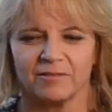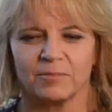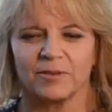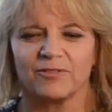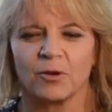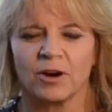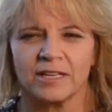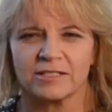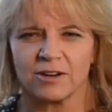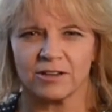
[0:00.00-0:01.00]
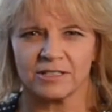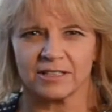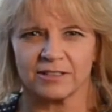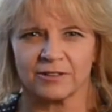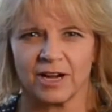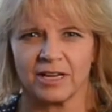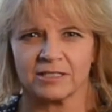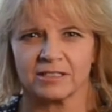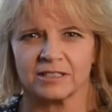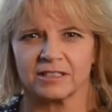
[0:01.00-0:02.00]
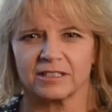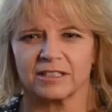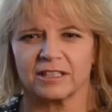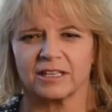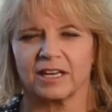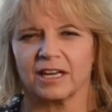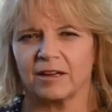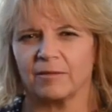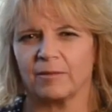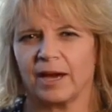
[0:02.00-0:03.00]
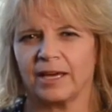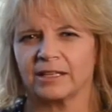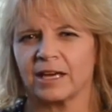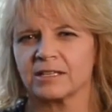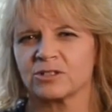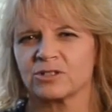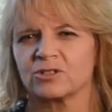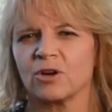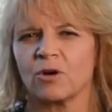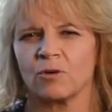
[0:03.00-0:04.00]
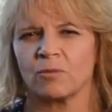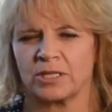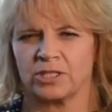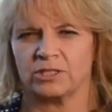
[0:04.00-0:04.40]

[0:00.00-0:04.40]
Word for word: Before I started Slenderiiz, I had lost so much